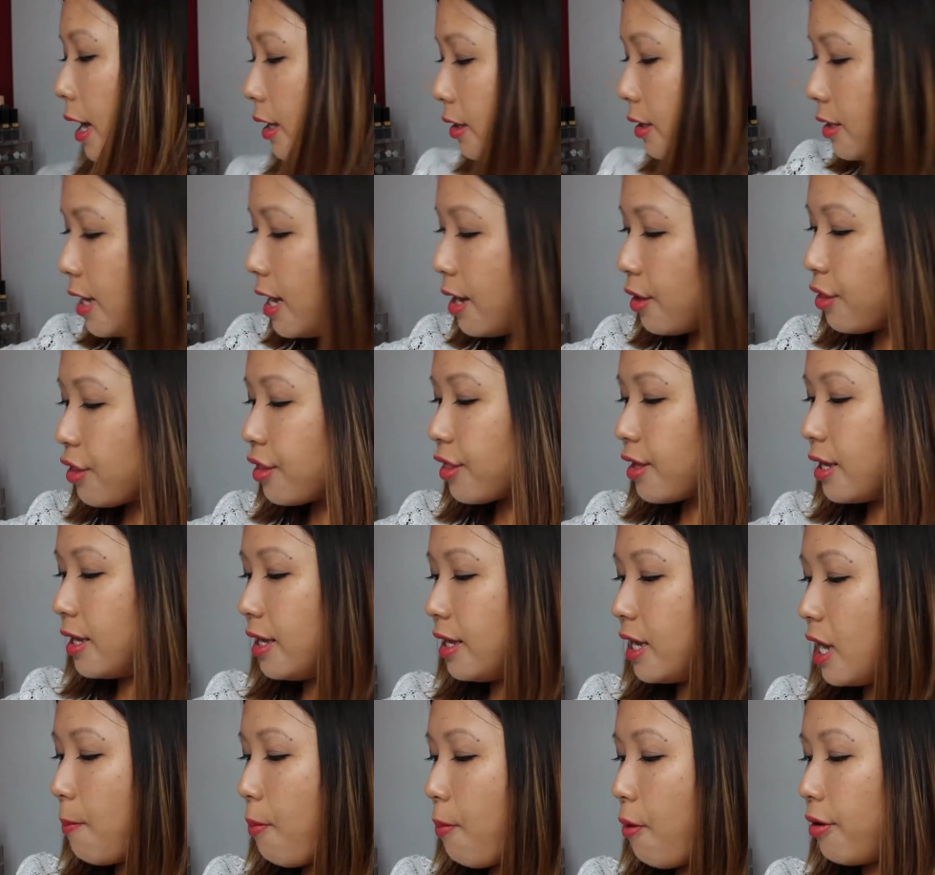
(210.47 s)
Next
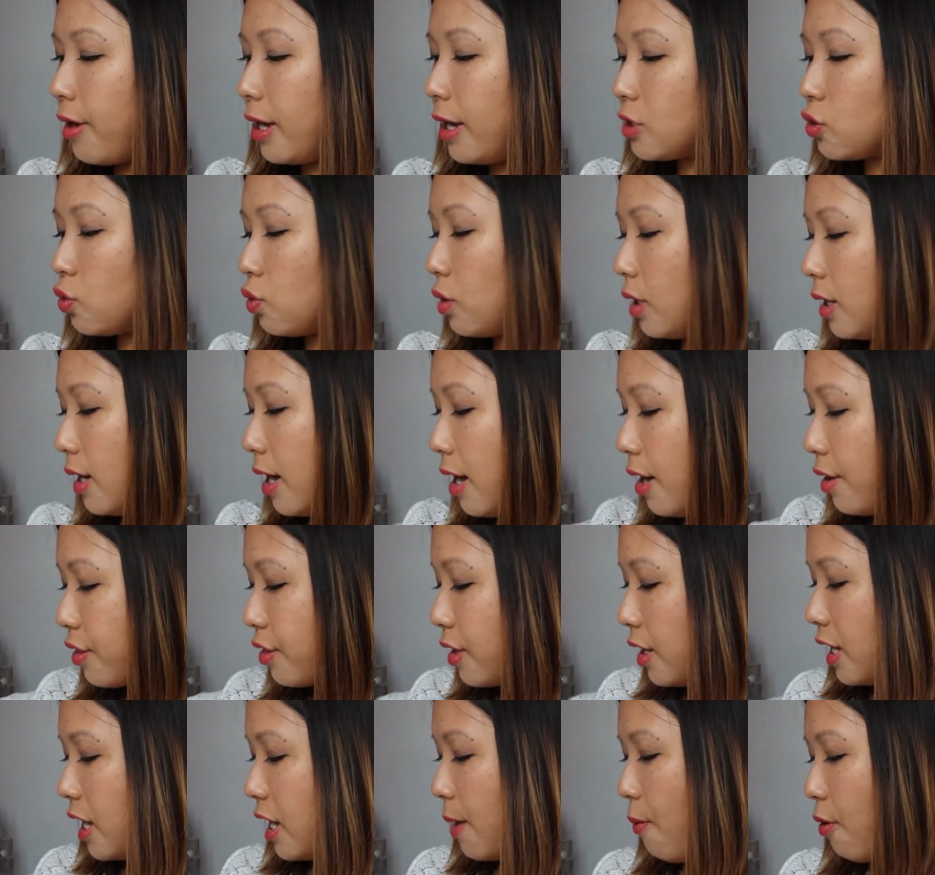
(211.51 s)
skincare product, or the last
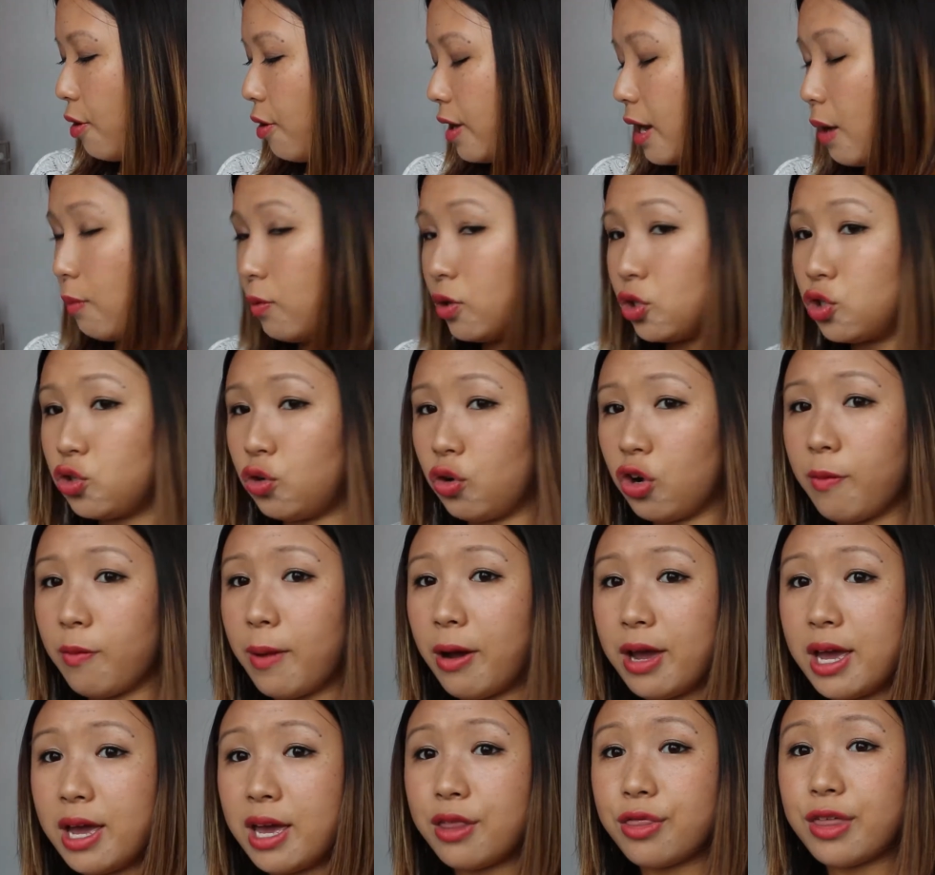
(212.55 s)
skincare product I want to talk
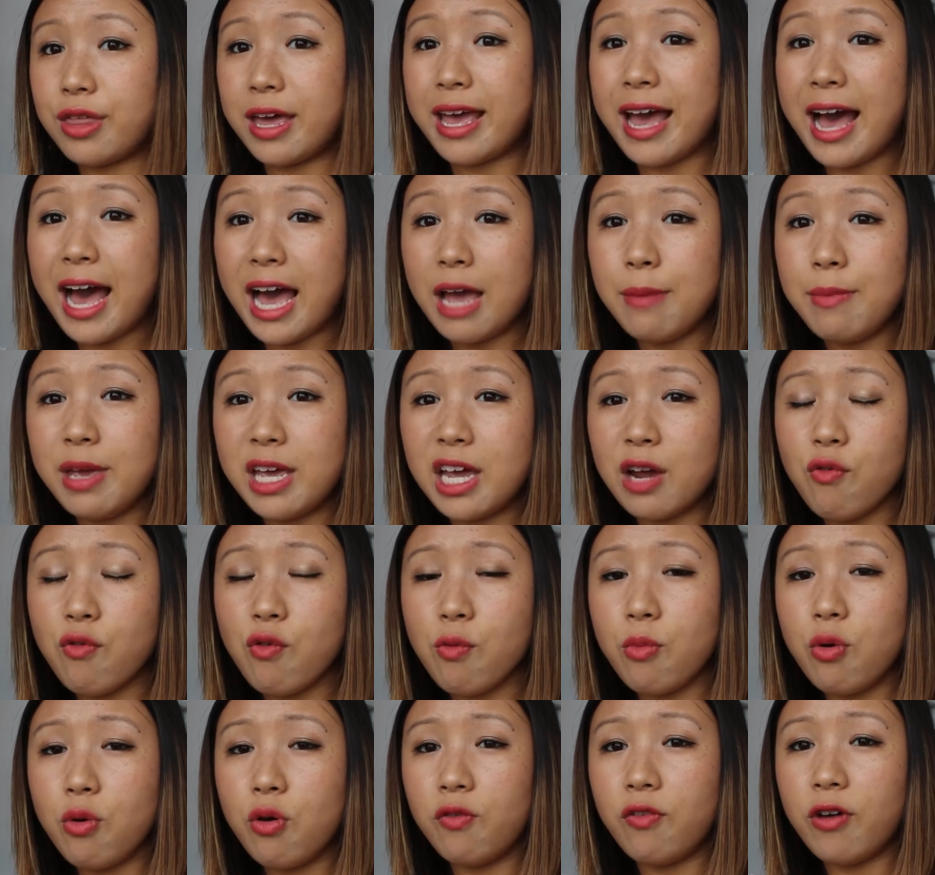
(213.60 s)
about, is a eye makeup
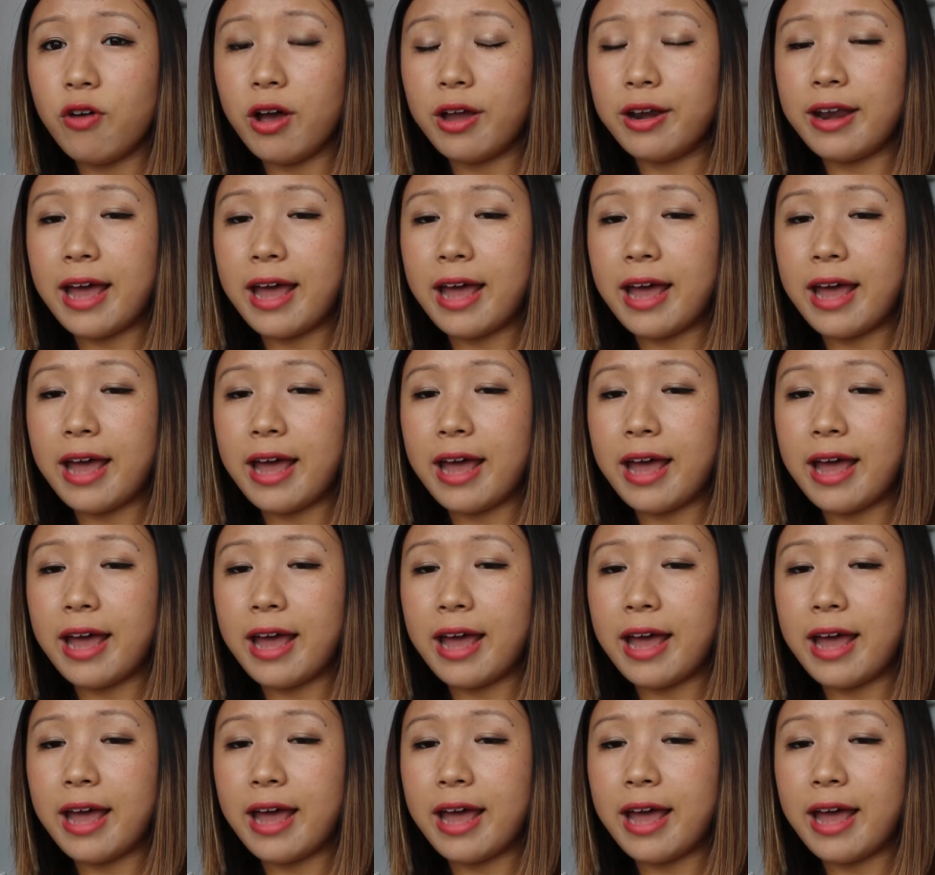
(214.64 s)
remover.